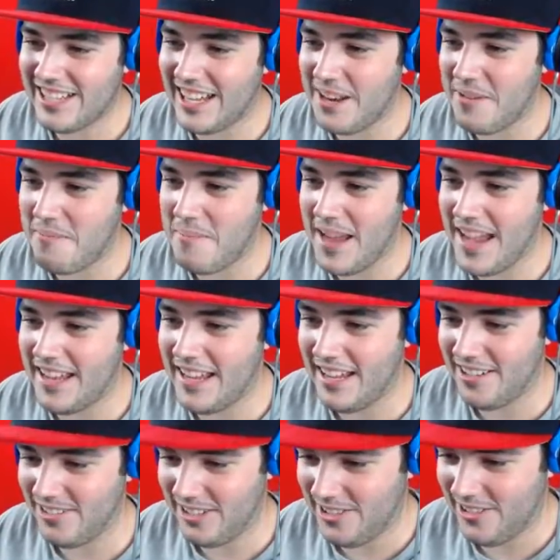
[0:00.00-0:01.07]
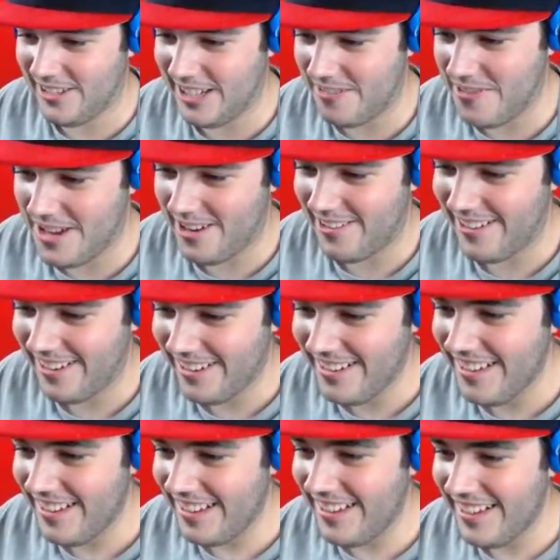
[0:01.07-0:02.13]
kind of manhandle you. Come here.
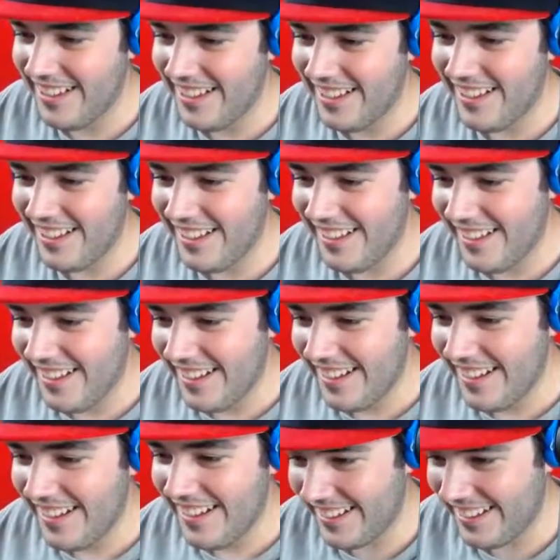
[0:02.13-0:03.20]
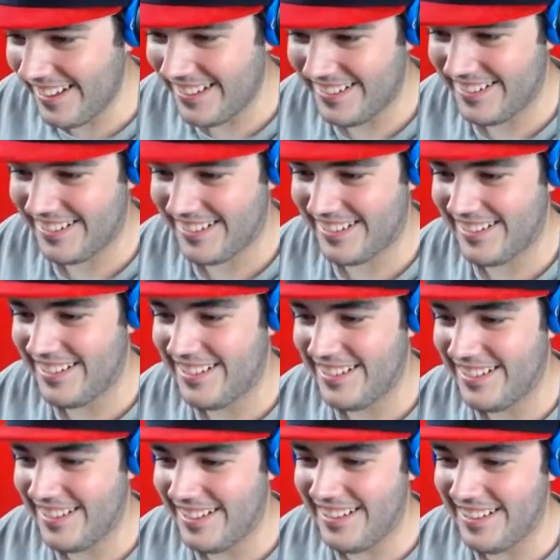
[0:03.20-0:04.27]
Yeah.
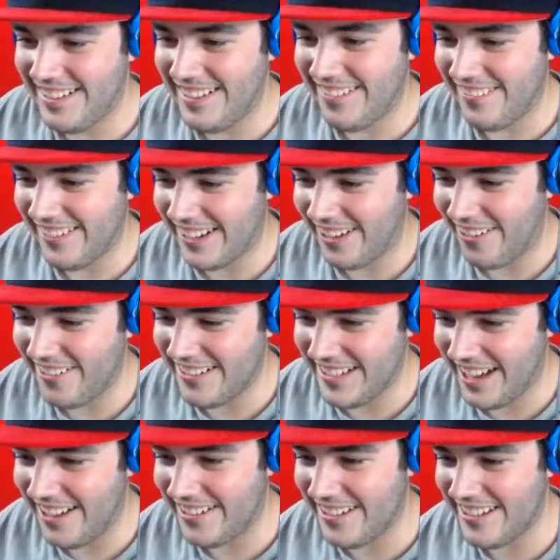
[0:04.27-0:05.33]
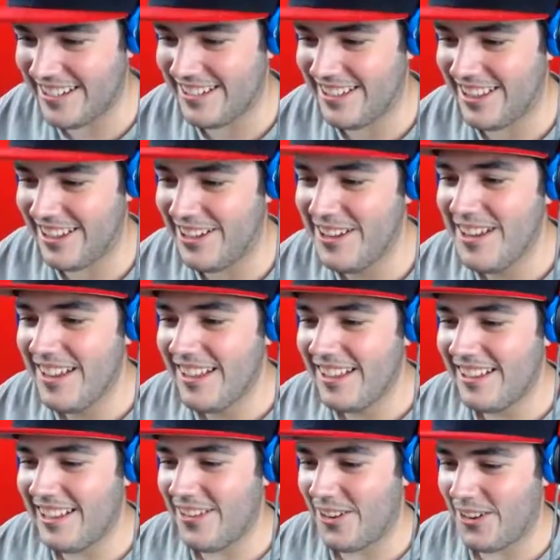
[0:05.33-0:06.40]
No. We're going down into the
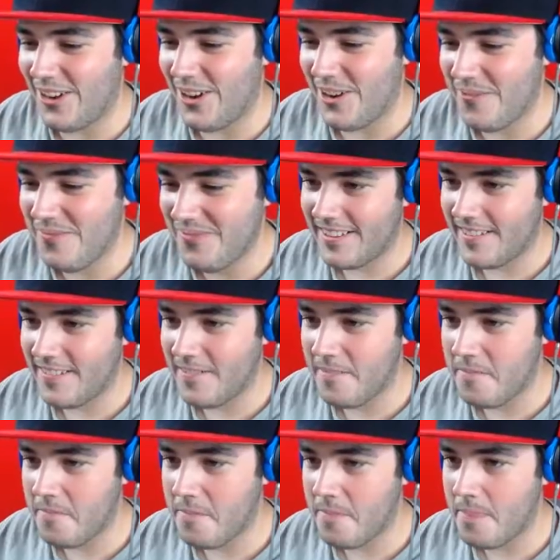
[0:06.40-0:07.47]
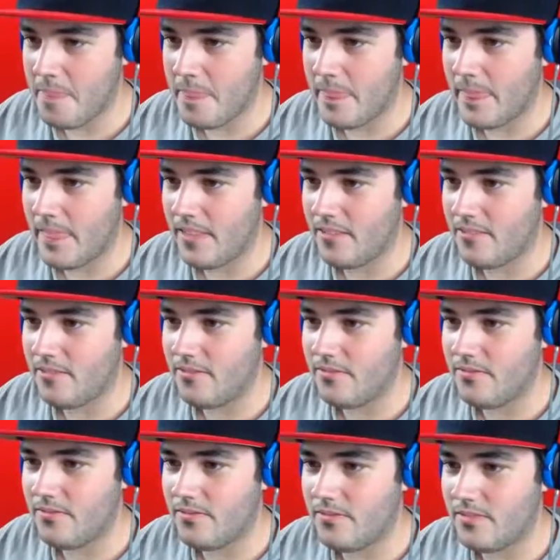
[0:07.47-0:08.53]
I, living room. I, it's pretty. I'm going to watch
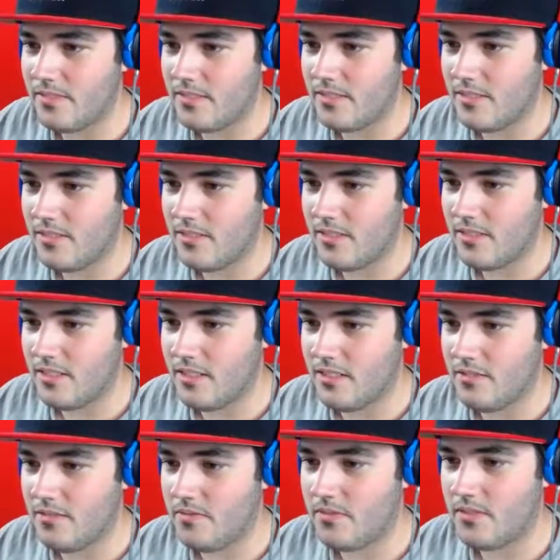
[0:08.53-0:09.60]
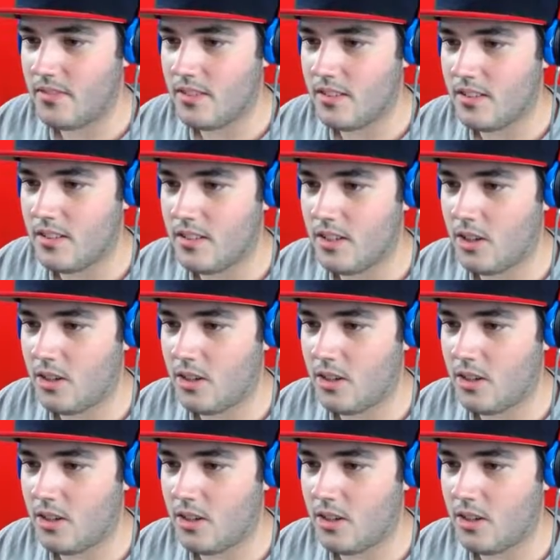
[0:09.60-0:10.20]
cartoons, Dad. Dad, put cartoons on.